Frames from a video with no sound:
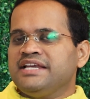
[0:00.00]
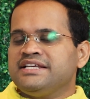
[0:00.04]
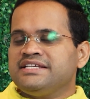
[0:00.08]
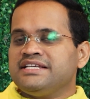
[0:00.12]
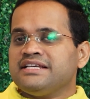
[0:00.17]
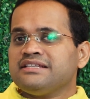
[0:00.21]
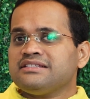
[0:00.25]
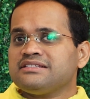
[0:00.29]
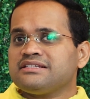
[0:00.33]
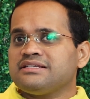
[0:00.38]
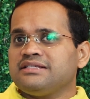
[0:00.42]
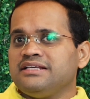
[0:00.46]
it
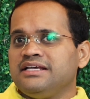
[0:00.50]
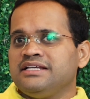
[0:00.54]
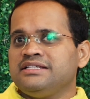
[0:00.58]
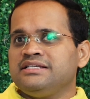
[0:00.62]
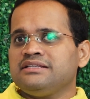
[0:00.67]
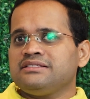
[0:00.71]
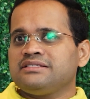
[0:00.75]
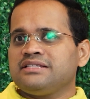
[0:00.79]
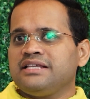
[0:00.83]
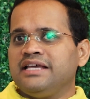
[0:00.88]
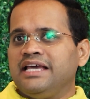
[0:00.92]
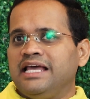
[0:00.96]

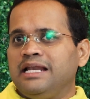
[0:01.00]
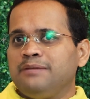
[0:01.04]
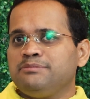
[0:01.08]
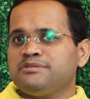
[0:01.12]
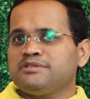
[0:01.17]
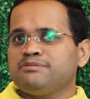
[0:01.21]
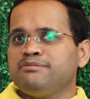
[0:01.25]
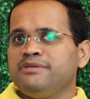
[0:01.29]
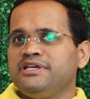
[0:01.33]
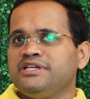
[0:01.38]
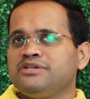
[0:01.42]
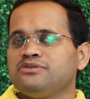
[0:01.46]
just
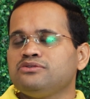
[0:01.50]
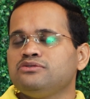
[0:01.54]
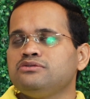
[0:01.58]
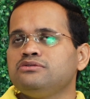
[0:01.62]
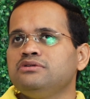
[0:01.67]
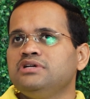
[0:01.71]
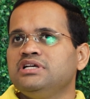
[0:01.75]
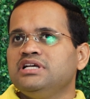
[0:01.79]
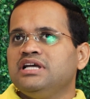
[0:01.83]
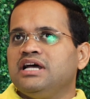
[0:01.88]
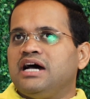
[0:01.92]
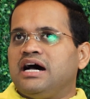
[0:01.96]
helps me
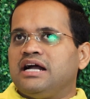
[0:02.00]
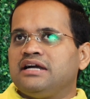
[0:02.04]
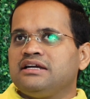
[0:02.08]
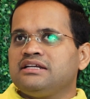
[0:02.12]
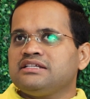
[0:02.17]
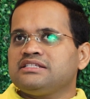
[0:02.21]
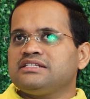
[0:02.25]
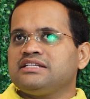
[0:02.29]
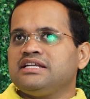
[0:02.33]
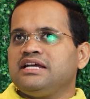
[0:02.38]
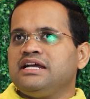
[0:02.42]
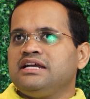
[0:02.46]
to
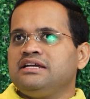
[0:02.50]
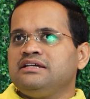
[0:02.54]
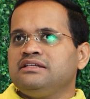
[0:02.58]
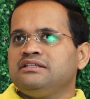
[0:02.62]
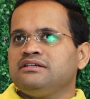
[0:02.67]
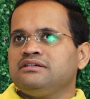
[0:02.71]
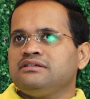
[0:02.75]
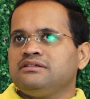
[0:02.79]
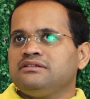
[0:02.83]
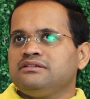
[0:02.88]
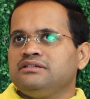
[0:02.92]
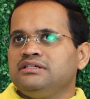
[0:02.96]

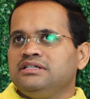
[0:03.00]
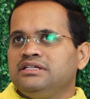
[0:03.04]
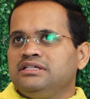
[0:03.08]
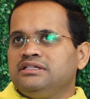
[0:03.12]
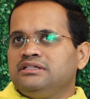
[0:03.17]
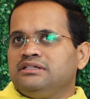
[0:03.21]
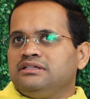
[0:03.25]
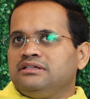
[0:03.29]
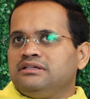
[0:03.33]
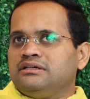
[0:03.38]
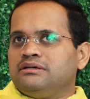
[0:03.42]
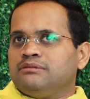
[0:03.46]
understand the
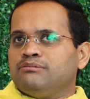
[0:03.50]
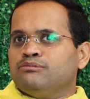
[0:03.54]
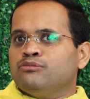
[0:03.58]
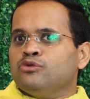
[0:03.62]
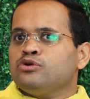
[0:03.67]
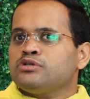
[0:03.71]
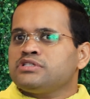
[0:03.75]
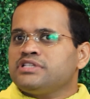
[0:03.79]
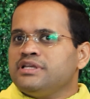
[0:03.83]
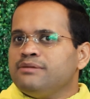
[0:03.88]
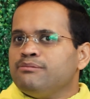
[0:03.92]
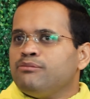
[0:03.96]

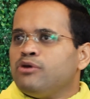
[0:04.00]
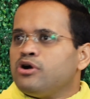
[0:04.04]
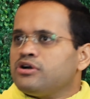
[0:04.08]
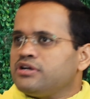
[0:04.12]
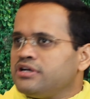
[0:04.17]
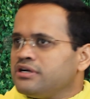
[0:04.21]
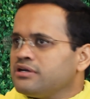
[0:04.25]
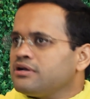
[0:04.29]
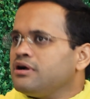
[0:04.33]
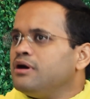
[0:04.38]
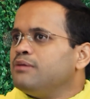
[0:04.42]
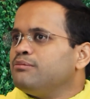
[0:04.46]
most
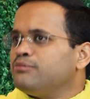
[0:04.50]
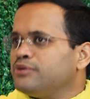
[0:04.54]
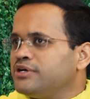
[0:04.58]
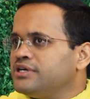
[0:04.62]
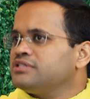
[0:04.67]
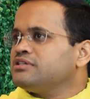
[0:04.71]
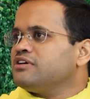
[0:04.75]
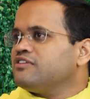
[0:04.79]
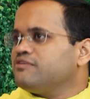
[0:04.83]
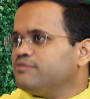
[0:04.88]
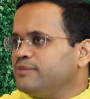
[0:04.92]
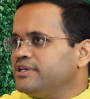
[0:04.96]
important
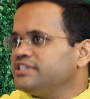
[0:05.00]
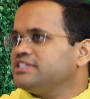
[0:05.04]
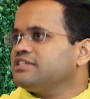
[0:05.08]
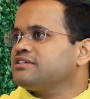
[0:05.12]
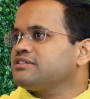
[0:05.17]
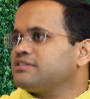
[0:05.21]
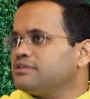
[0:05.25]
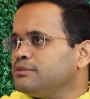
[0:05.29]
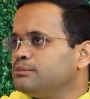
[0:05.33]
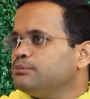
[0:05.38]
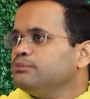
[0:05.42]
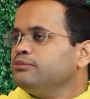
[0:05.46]
components of my
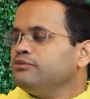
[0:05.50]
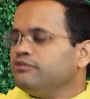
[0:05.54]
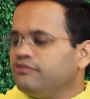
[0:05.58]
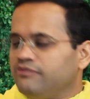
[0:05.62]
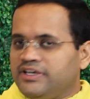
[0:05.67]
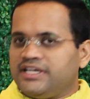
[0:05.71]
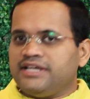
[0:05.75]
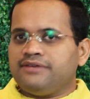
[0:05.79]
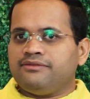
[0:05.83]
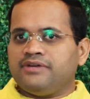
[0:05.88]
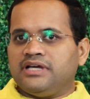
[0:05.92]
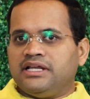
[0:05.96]
system
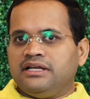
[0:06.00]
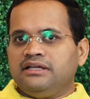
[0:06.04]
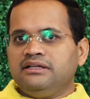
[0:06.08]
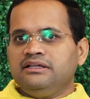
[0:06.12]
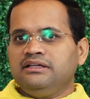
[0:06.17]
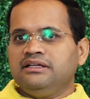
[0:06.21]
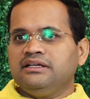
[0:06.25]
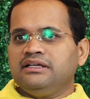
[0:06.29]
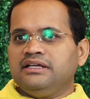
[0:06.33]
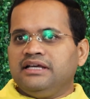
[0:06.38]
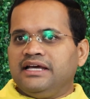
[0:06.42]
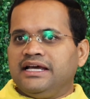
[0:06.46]
very
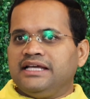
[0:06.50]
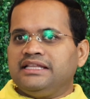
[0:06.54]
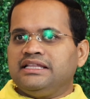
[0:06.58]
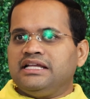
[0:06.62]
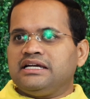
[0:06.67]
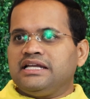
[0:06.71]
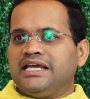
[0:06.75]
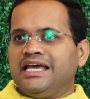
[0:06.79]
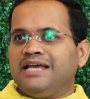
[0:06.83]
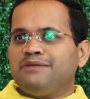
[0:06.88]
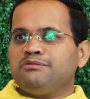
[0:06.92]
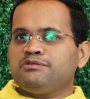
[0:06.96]
well,
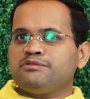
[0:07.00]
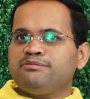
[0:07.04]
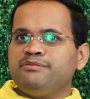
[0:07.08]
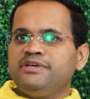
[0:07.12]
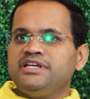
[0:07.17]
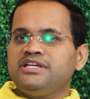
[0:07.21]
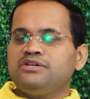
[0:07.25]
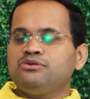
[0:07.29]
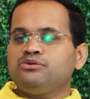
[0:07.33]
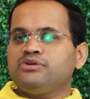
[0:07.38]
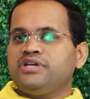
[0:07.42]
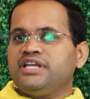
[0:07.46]
and that
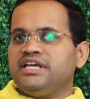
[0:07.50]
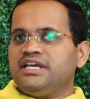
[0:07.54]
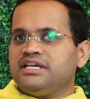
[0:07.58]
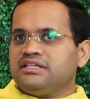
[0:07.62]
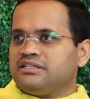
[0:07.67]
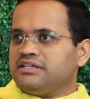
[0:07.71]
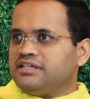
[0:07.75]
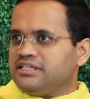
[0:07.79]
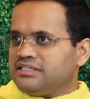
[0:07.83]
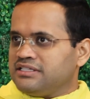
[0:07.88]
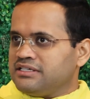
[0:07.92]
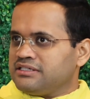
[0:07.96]
helps me to
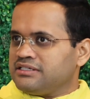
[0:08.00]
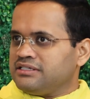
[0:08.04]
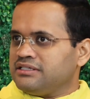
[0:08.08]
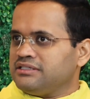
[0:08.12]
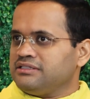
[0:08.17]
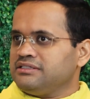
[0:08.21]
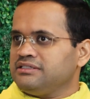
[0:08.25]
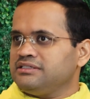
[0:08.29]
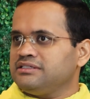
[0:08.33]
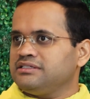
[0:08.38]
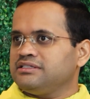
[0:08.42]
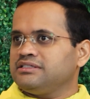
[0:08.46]
take the
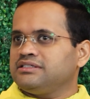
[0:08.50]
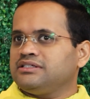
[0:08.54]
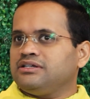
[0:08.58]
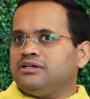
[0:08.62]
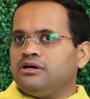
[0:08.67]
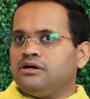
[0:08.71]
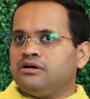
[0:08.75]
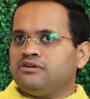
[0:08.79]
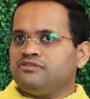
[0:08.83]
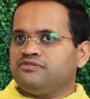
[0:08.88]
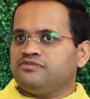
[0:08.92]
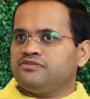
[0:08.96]
decisions
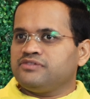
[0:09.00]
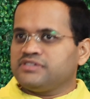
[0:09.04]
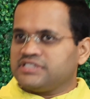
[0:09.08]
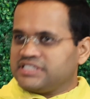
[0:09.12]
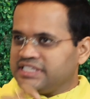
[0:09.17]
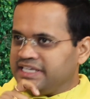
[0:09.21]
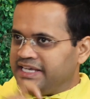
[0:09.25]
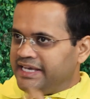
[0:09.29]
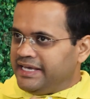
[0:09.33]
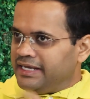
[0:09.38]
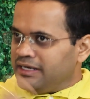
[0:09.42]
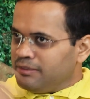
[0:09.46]
of
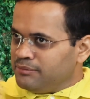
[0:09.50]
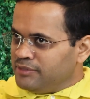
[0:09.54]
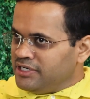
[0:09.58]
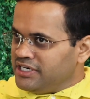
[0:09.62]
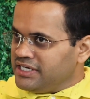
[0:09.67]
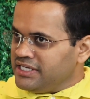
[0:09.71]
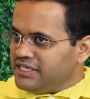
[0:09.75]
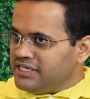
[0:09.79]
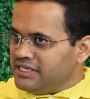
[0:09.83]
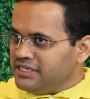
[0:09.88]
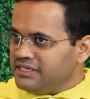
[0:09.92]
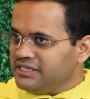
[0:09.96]

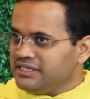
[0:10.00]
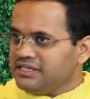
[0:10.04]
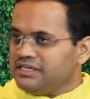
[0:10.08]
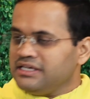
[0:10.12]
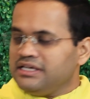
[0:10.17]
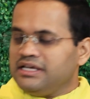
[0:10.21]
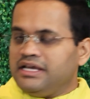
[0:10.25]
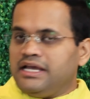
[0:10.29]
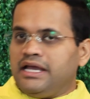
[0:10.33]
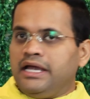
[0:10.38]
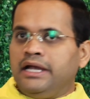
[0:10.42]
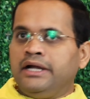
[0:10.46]
scalability
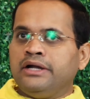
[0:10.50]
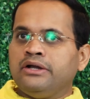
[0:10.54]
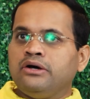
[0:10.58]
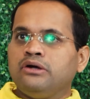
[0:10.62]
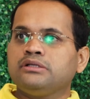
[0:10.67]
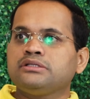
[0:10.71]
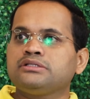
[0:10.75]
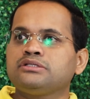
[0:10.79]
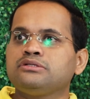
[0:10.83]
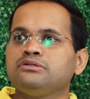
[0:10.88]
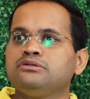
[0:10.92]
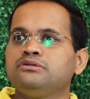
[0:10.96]
and
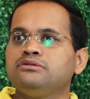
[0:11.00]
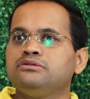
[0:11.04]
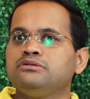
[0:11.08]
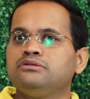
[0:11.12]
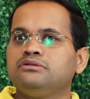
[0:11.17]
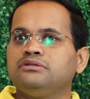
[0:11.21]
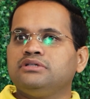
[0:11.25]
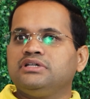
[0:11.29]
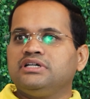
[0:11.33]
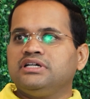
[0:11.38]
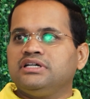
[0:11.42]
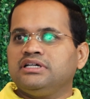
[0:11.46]

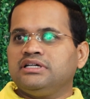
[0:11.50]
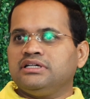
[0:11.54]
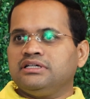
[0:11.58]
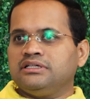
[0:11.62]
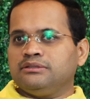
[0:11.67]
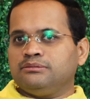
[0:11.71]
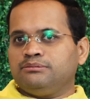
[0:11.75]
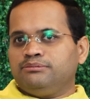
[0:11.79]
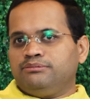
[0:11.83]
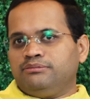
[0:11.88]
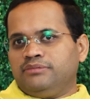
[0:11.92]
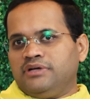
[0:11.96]

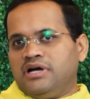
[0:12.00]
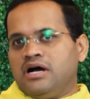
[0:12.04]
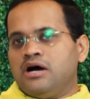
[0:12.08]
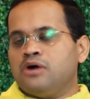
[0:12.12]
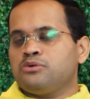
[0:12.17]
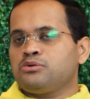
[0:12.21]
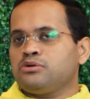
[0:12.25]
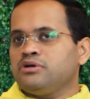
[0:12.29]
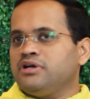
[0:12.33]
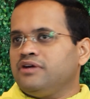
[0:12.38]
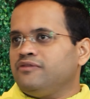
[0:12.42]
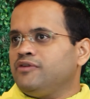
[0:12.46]
also
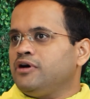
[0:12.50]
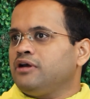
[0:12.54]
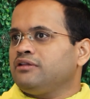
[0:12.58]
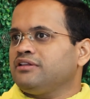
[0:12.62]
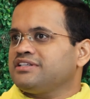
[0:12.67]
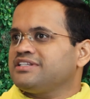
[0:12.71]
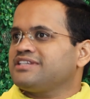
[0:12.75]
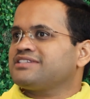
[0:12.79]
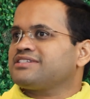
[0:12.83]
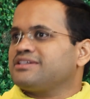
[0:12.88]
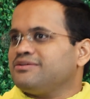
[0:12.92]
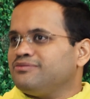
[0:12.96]
how to
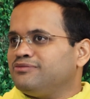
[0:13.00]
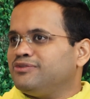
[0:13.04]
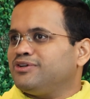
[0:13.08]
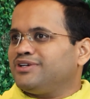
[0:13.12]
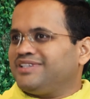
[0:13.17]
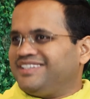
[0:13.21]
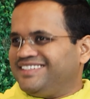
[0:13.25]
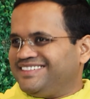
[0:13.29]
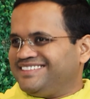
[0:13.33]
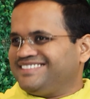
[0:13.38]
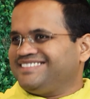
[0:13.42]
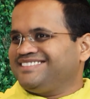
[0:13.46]
evolve the system
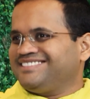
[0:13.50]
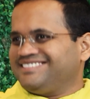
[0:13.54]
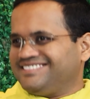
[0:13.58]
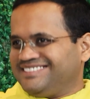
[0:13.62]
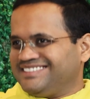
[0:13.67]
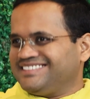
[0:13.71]
further.